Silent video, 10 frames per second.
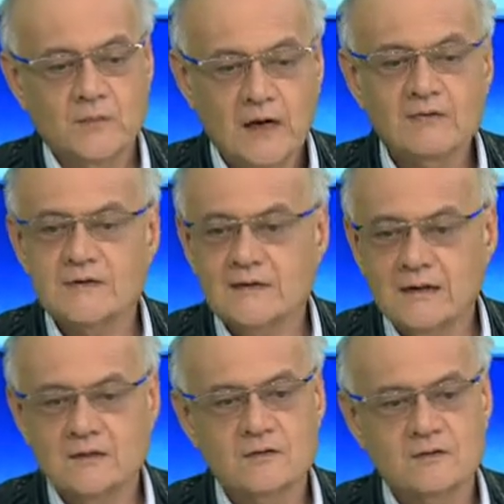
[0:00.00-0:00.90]
private
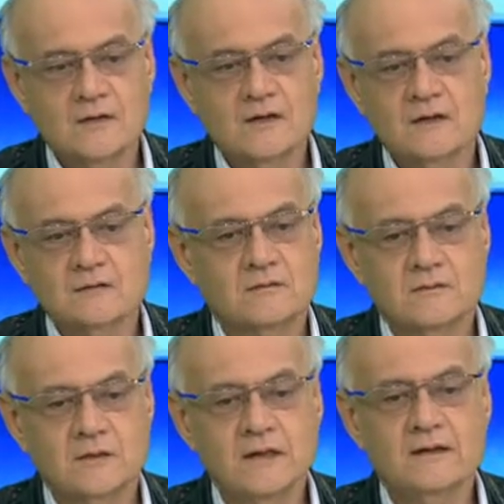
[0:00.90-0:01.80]
sectors are
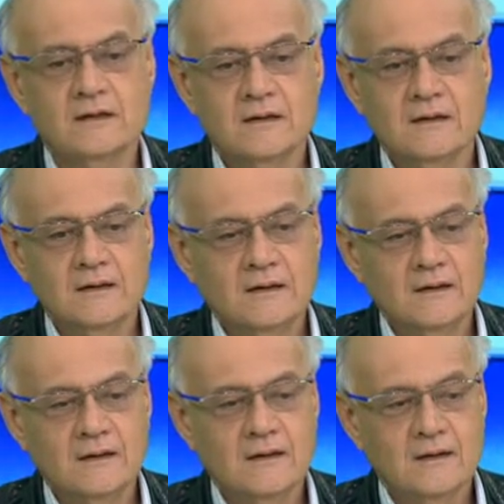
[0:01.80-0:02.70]
really
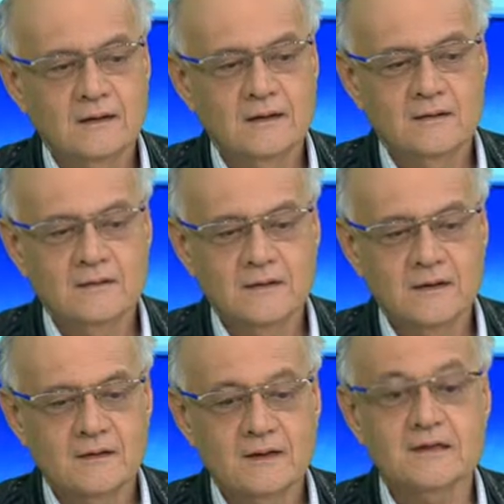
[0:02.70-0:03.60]

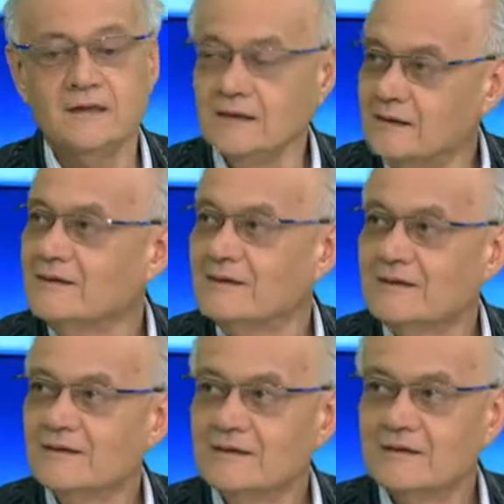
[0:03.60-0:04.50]
the key
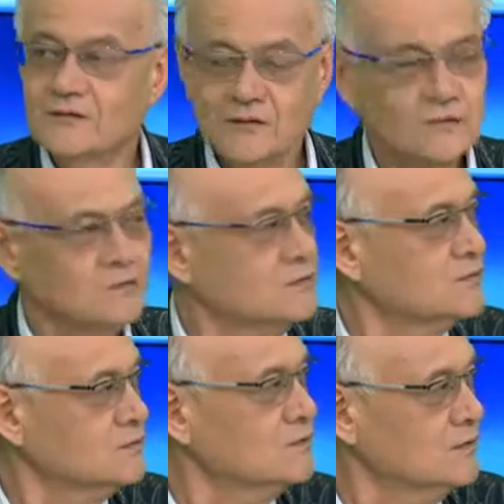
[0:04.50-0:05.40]
to
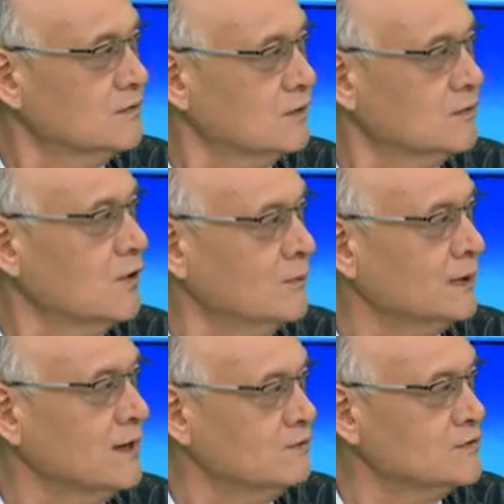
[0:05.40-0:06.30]
the
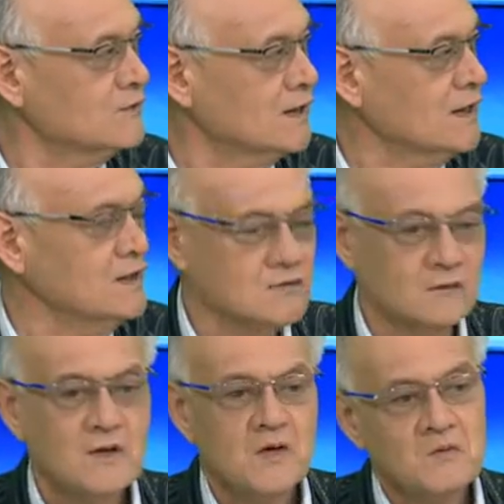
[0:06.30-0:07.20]
economic
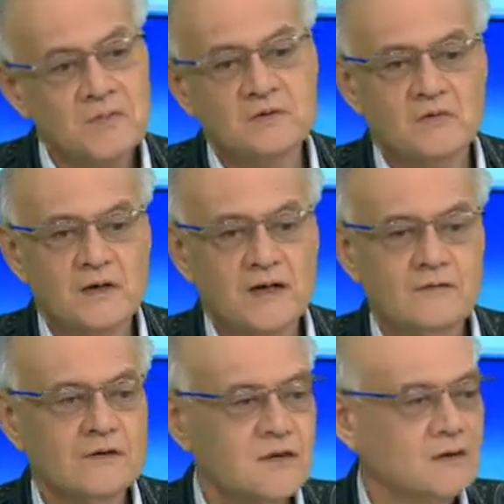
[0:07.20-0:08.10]
diversification. But
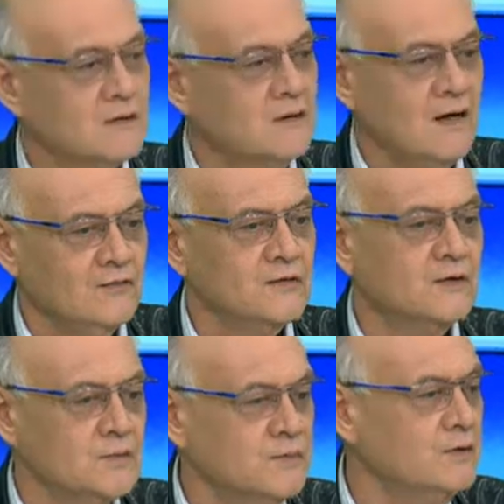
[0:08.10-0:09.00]
whatever the effort
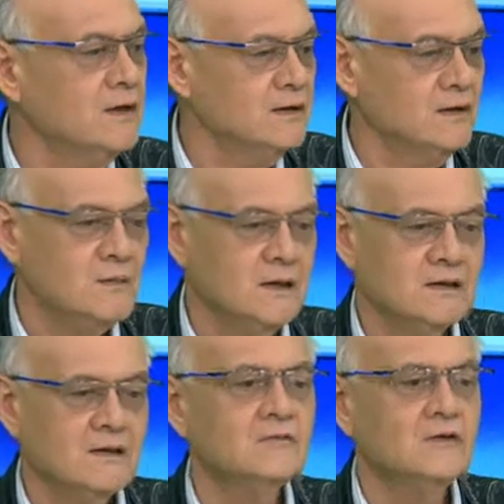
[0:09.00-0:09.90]
they put in, I
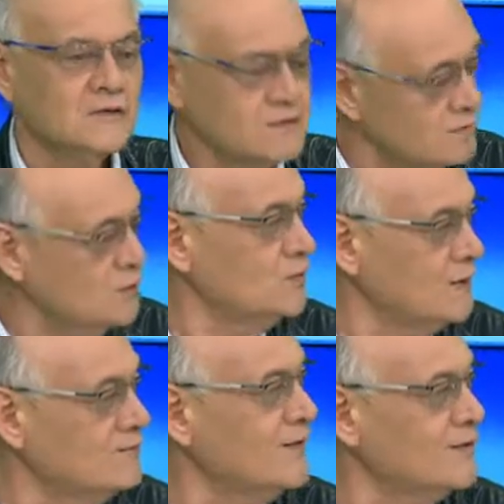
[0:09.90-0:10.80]
mean, it will still
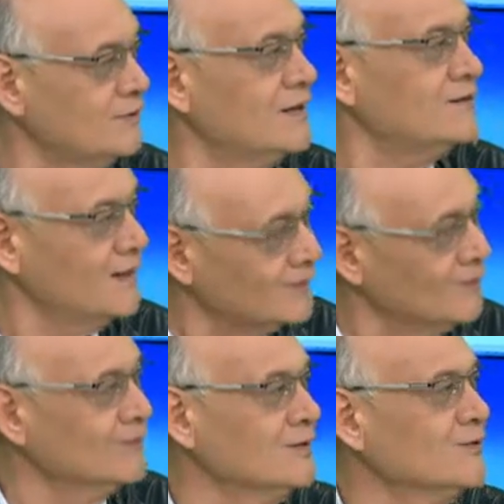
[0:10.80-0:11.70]
be very, very
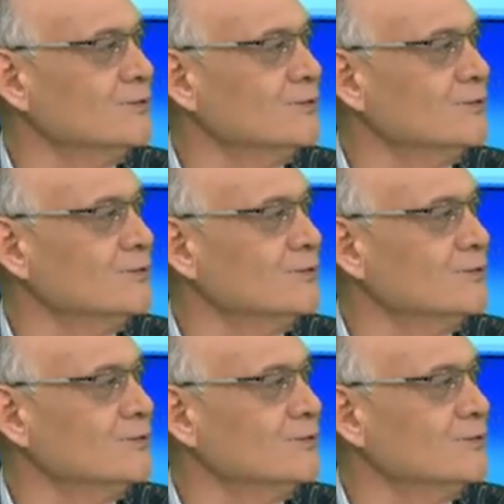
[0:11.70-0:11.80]
little in